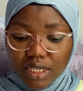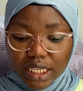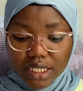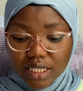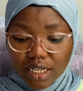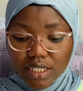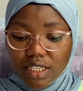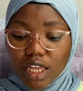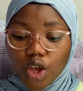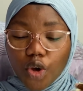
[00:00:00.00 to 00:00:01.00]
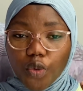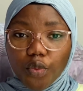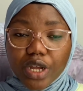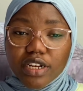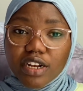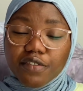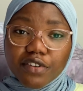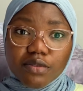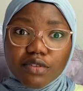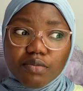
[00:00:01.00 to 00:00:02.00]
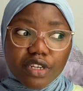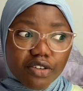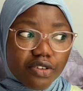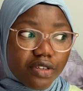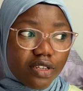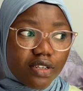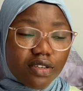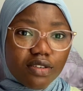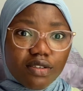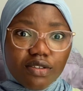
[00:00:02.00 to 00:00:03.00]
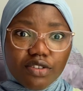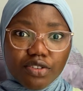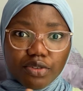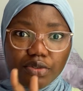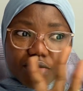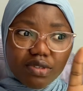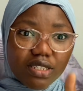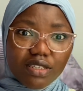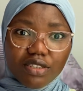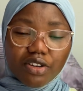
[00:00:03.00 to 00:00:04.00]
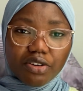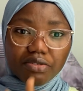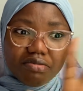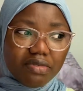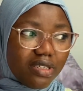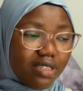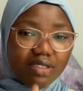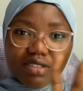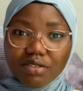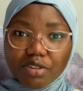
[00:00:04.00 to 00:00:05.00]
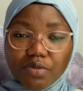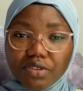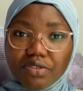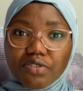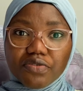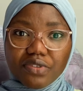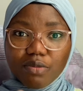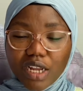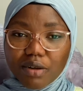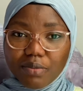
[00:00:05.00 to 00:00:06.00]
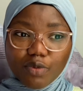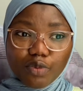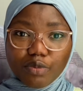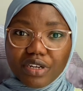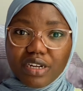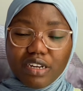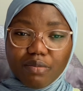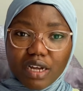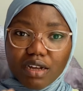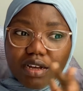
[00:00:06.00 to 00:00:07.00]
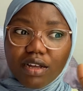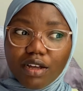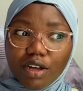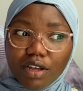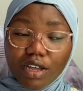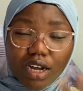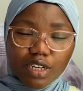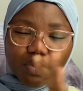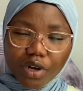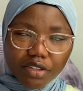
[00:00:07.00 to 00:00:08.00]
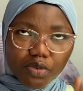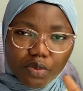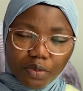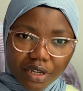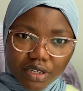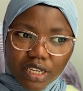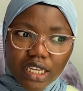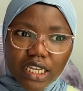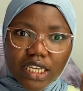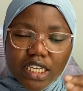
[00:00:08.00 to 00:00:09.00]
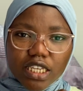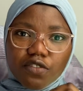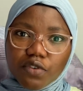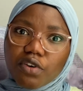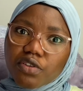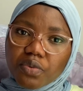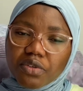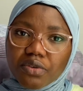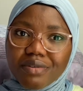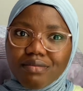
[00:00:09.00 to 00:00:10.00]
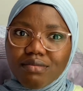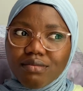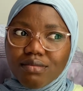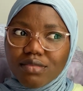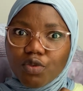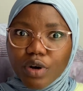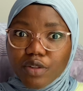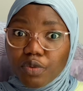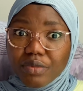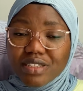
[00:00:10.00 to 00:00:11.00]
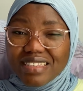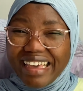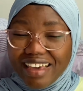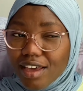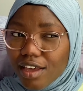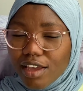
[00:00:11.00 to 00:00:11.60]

is that when Cleaver was mentioning the description of a Black woman and a white woman, his focus was on the white woman's hair.